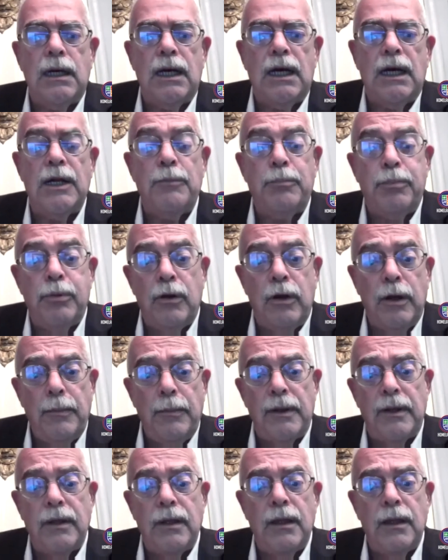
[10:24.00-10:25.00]

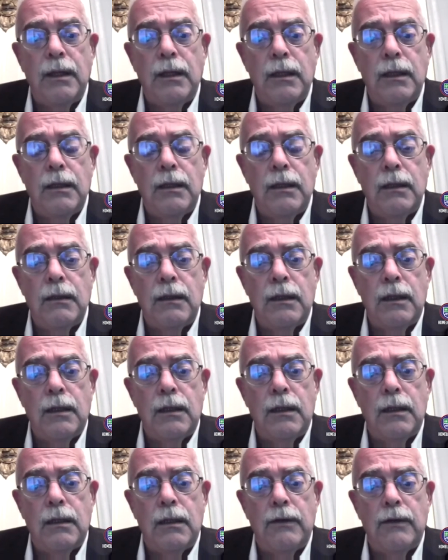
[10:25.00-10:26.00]
unemployment
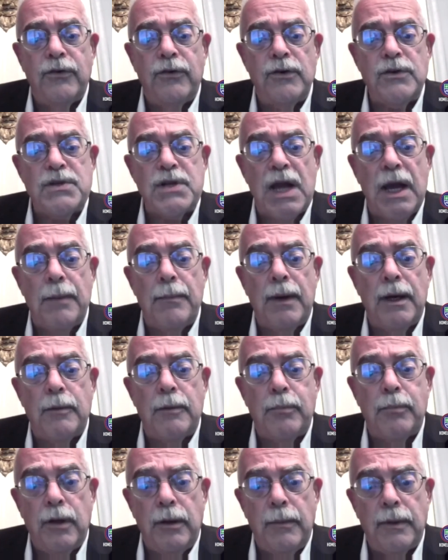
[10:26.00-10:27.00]
uh, first time
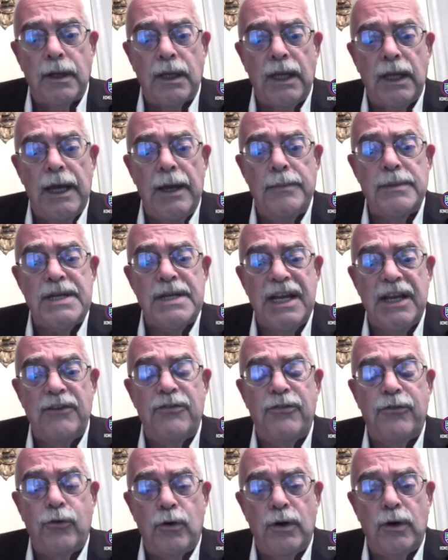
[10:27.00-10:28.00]
unemployment claims
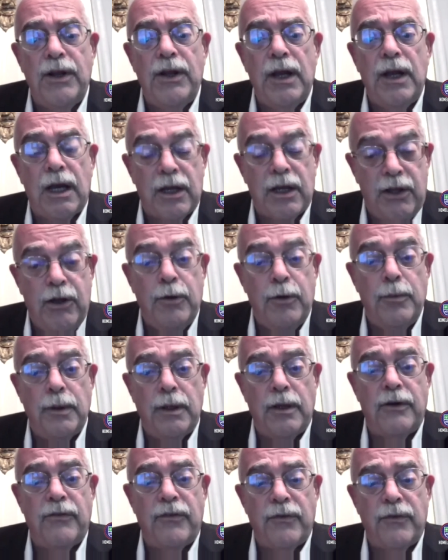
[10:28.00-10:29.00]
hit 40 a
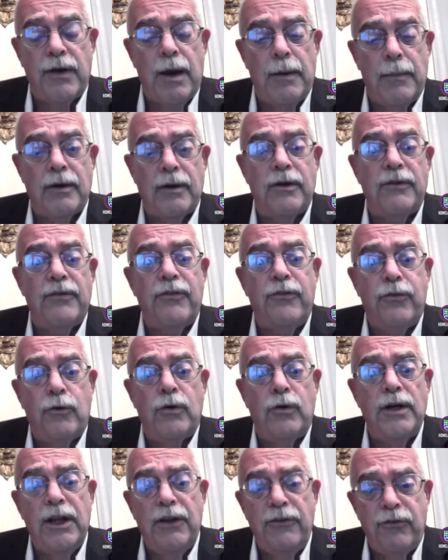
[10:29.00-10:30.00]
cumulative amount of
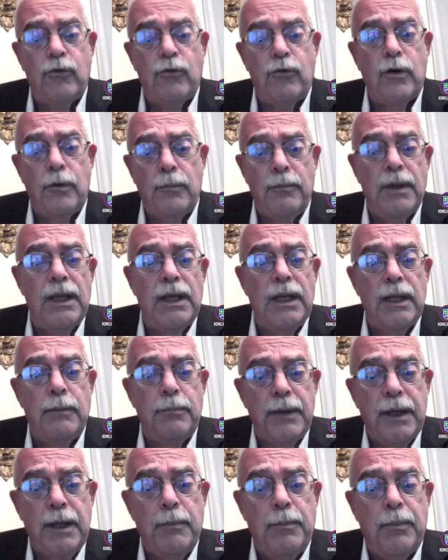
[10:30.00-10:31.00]
44 million
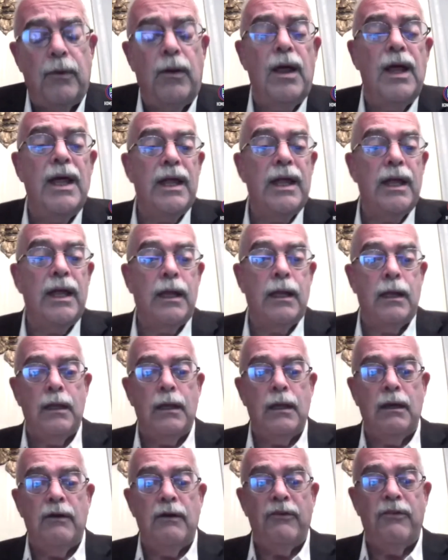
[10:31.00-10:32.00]
people
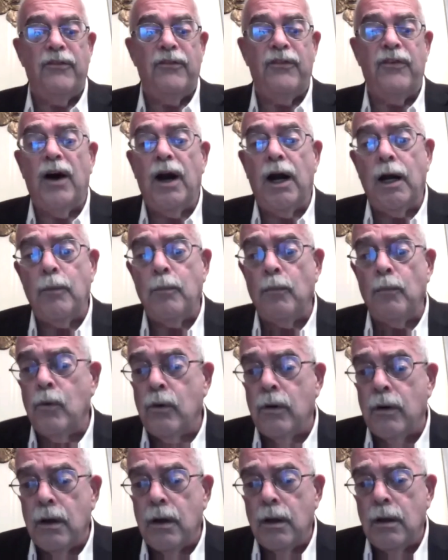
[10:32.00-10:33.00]
far
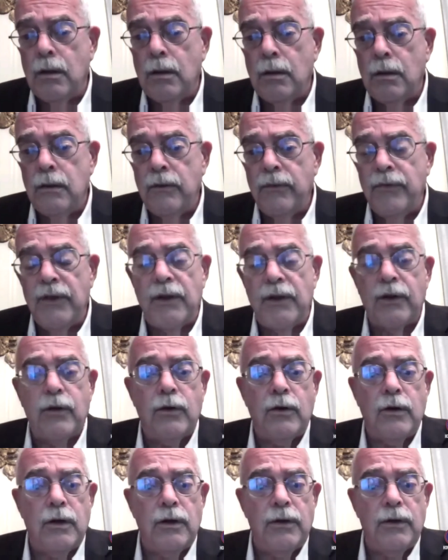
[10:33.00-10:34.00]
more that
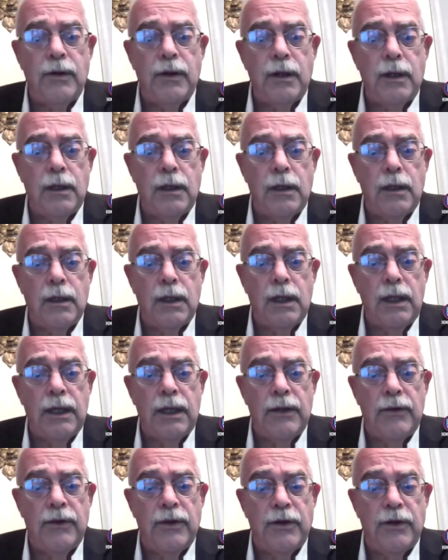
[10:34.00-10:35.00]
occurred uh,
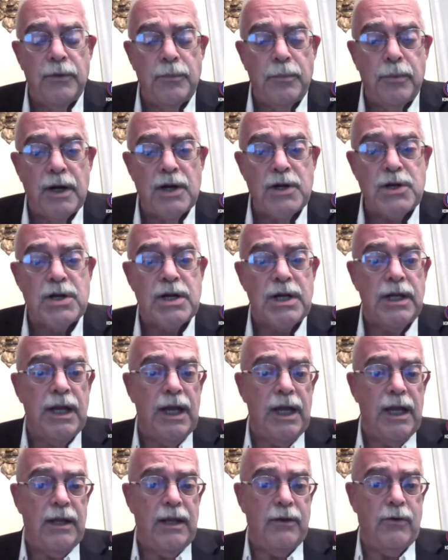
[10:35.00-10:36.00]
in the Depression.
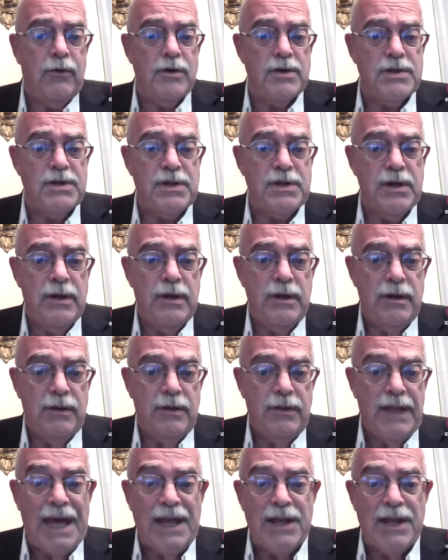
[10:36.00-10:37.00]
And of course,
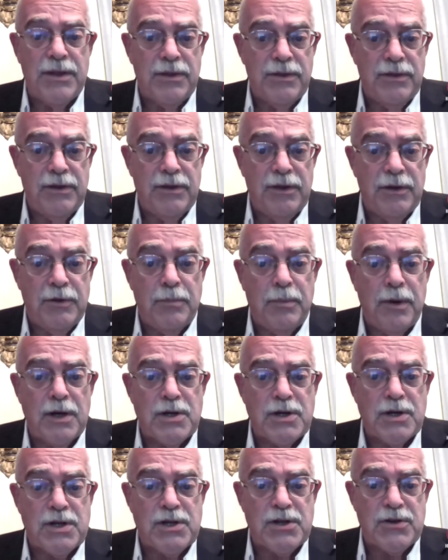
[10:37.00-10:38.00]
that the
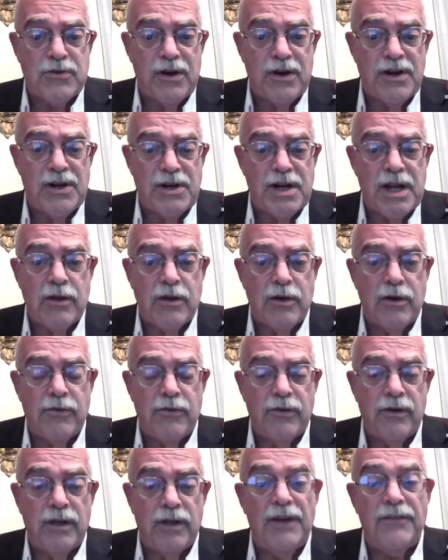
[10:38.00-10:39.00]
Depression stretched out
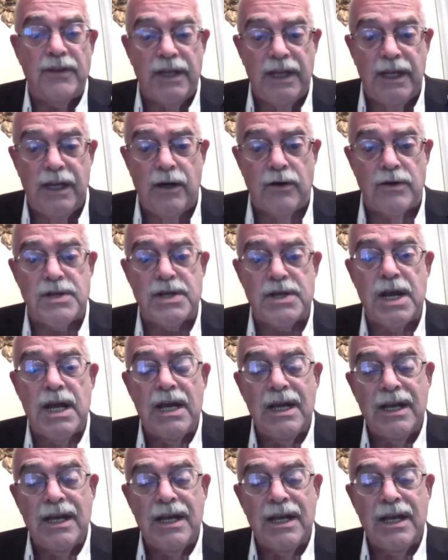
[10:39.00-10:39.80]
over 11 years.